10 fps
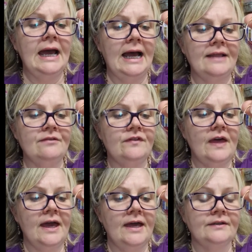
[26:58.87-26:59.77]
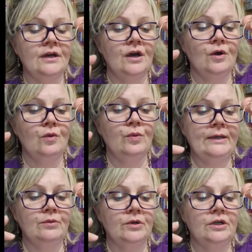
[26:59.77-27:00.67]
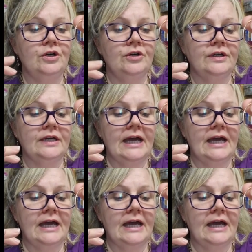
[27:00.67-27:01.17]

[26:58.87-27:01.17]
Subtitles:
And then we will look